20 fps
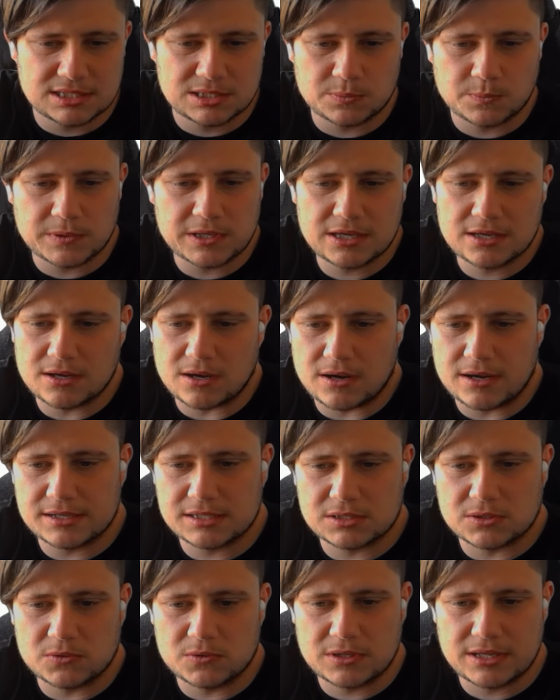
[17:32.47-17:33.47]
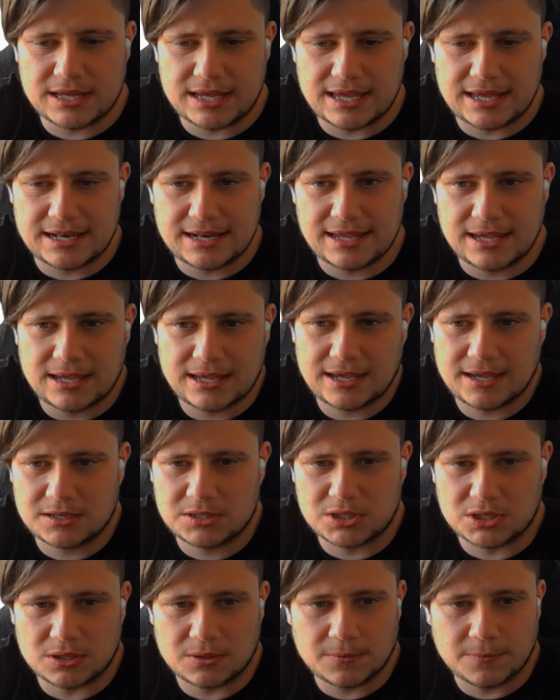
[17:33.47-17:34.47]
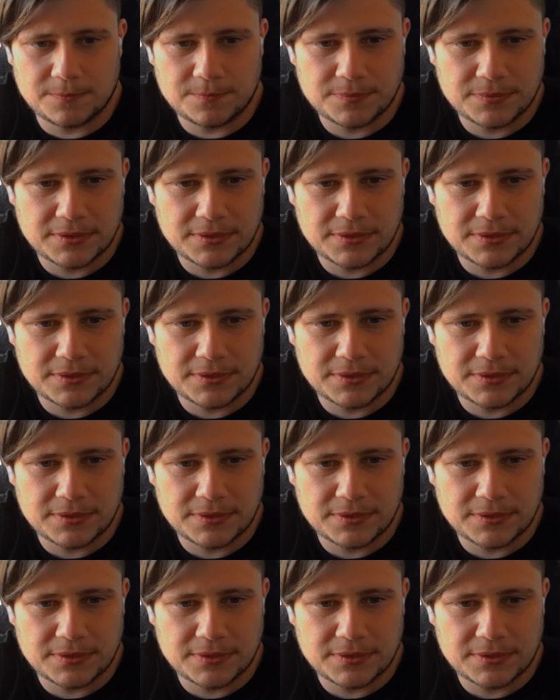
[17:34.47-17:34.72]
Spear, Ice Gauntlet, and Hatchet.